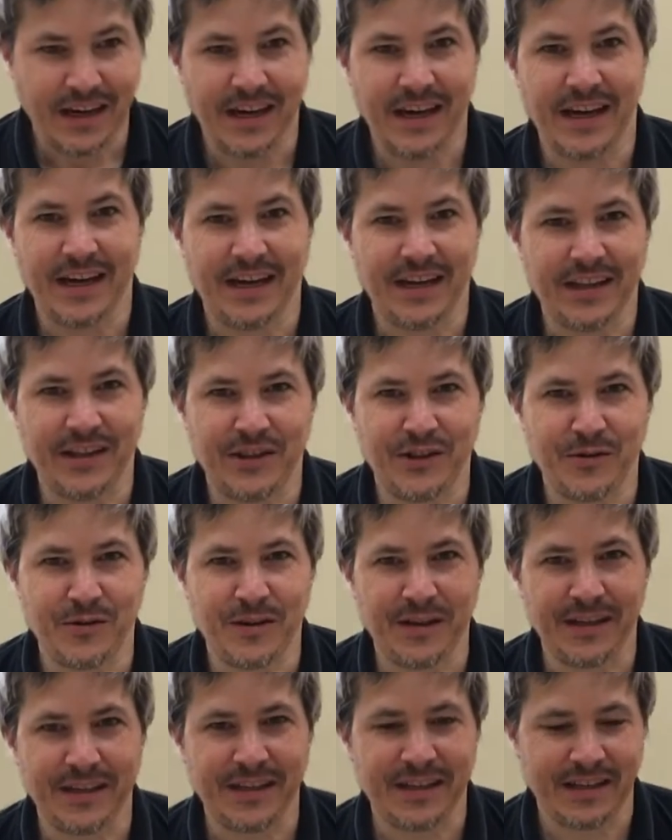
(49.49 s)
And the
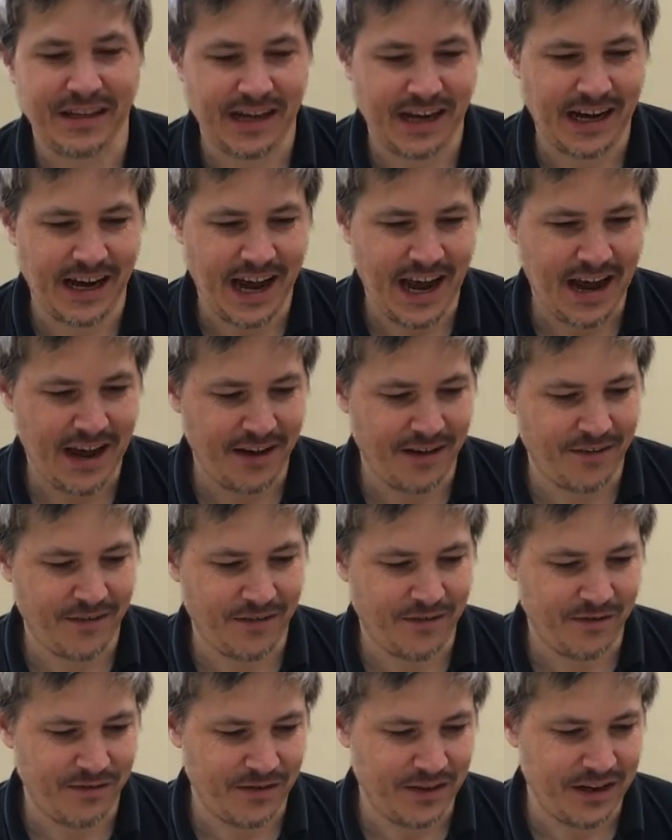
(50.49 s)
reason I have